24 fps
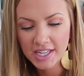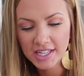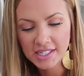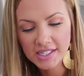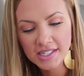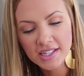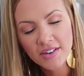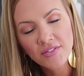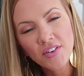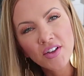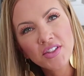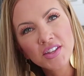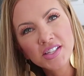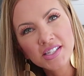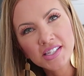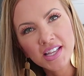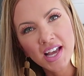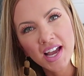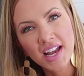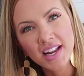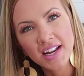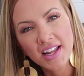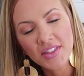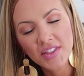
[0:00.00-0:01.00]
gets stuff on the
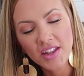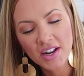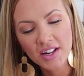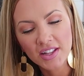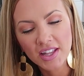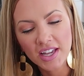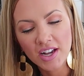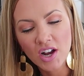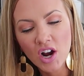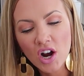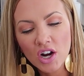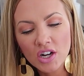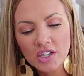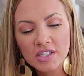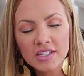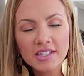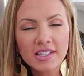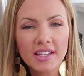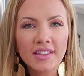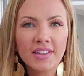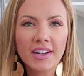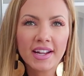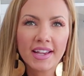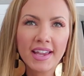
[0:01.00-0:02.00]
side and then it like hardens
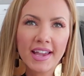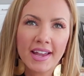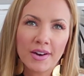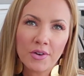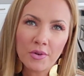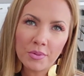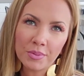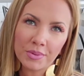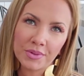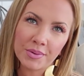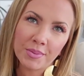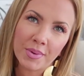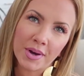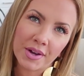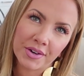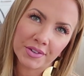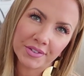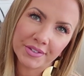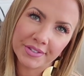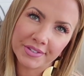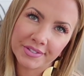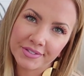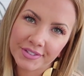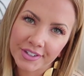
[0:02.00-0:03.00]
and then I can't open the
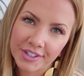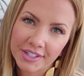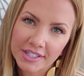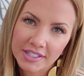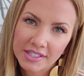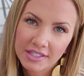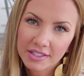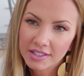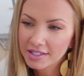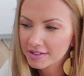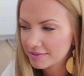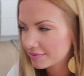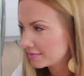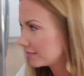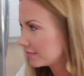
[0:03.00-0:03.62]
bottle very easily.